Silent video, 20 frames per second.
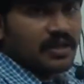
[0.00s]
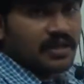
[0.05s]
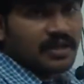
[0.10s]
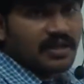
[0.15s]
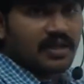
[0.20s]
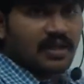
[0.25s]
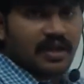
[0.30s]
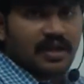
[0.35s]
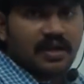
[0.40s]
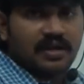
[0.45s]

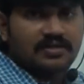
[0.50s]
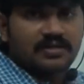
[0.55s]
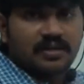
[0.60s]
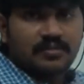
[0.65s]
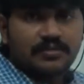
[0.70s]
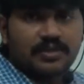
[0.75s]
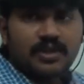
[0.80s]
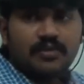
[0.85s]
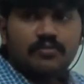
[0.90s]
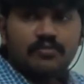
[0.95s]
Inner class
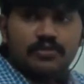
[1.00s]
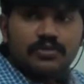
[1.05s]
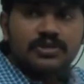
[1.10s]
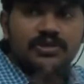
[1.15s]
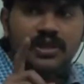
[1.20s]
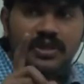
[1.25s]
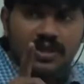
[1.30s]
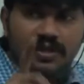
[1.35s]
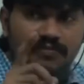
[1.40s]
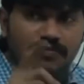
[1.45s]
object,
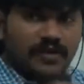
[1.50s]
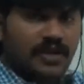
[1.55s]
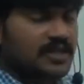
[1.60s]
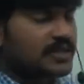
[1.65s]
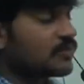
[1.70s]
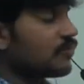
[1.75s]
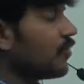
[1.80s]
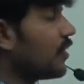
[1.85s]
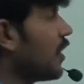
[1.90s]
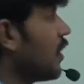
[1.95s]
which
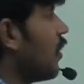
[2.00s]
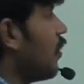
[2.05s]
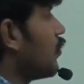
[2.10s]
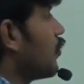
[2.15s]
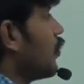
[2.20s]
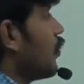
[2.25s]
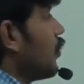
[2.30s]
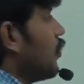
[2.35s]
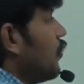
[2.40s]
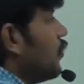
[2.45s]
reference we
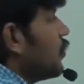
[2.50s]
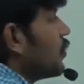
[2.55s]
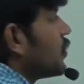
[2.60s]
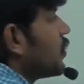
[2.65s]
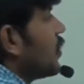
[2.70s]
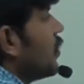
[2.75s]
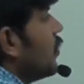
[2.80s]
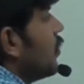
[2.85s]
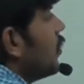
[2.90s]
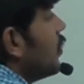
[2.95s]
have to
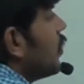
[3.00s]
use?